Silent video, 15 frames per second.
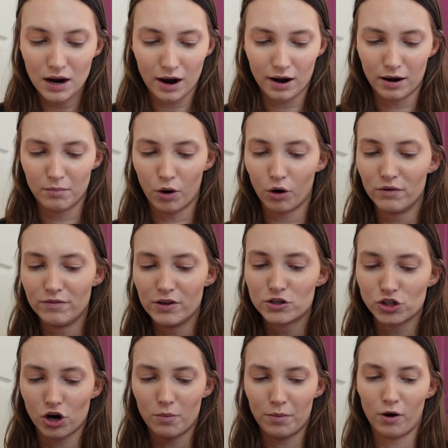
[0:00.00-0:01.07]
over the
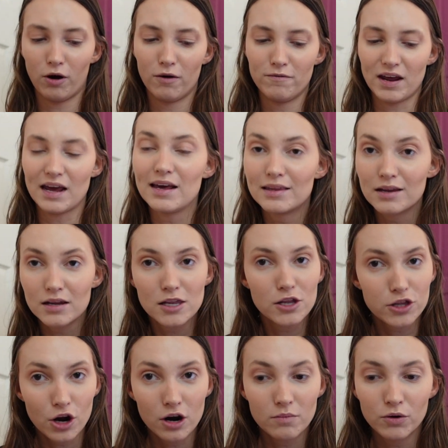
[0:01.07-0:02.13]
top of either the
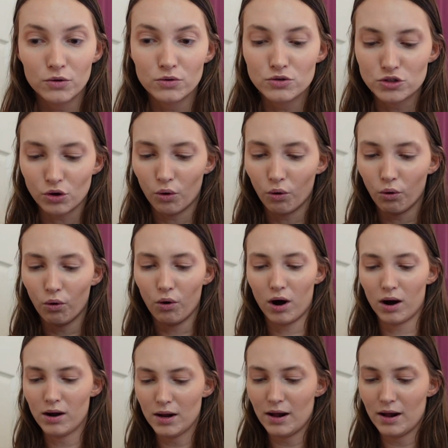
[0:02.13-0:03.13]
thermals or